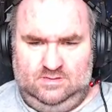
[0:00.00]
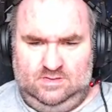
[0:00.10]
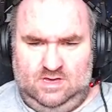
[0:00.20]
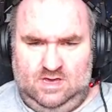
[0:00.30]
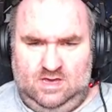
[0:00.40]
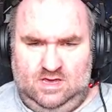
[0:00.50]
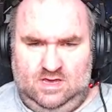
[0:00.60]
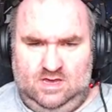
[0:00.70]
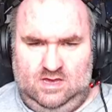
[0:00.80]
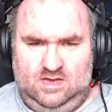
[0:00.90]

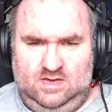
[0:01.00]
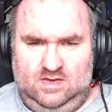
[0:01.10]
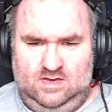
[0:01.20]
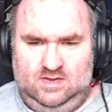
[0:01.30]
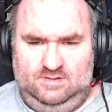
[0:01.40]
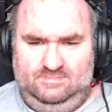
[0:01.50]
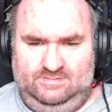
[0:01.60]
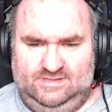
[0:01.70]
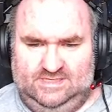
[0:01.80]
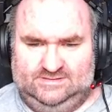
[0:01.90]

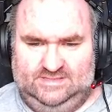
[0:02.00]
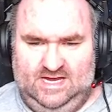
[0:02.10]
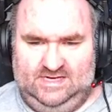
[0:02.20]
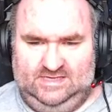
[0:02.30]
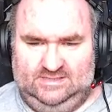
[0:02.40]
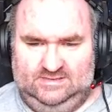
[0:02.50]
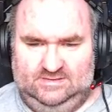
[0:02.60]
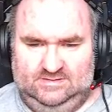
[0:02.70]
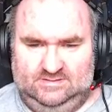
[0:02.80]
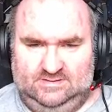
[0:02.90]
Maybe that's not it.
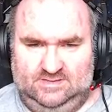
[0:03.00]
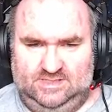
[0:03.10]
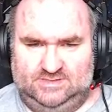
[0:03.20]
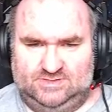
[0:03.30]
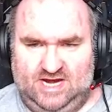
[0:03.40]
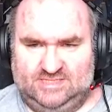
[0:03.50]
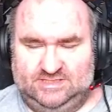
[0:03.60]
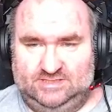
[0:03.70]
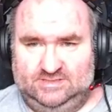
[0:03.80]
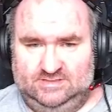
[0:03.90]
Go ahead and
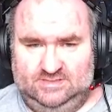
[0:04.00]
trash it.